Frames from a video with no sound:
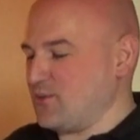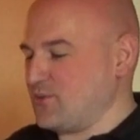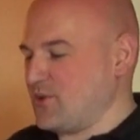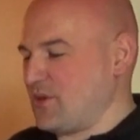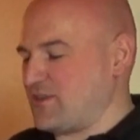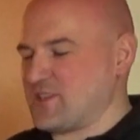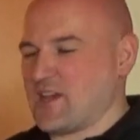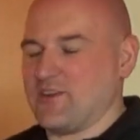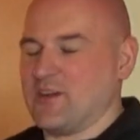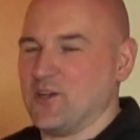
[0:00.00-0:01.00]
don't have to
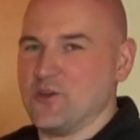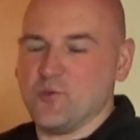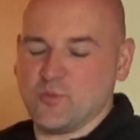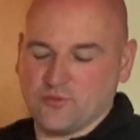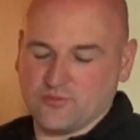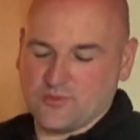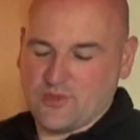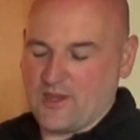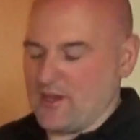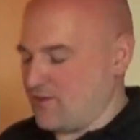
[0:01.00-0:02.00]
carry lube
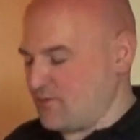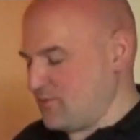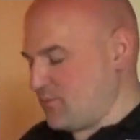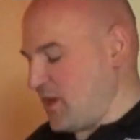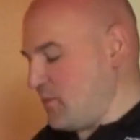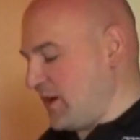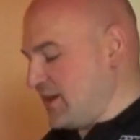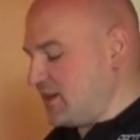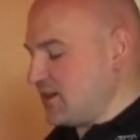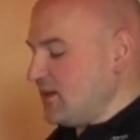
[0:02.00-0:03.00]
per
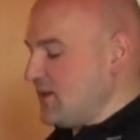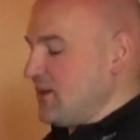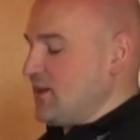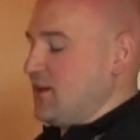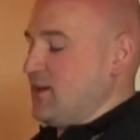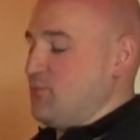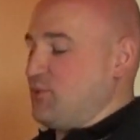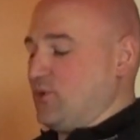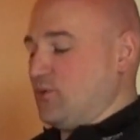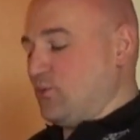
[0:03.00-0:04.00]
bike,
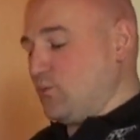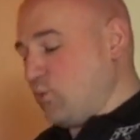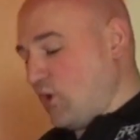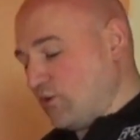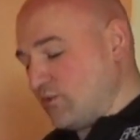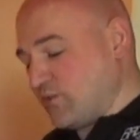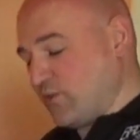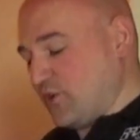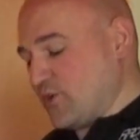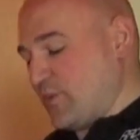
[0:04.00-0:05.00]
but one
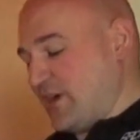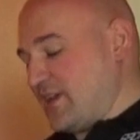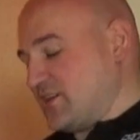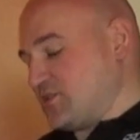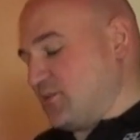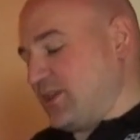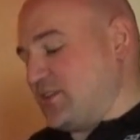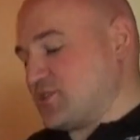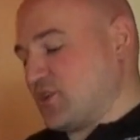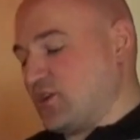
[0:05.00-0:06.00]
for the bike. So
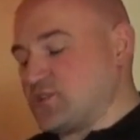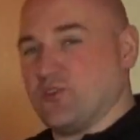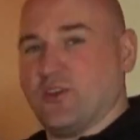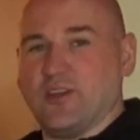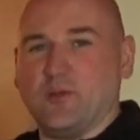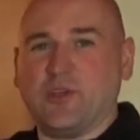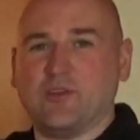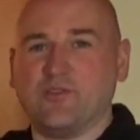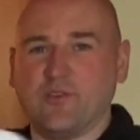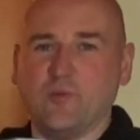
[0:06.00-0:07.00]
there's Scott Oil, and then you
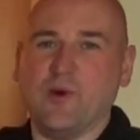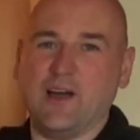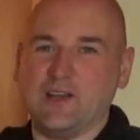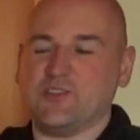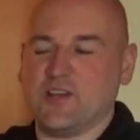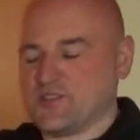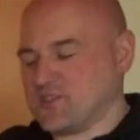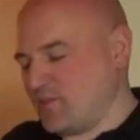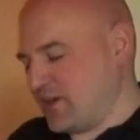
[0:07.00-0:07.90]
can fill mine, Jazz's and my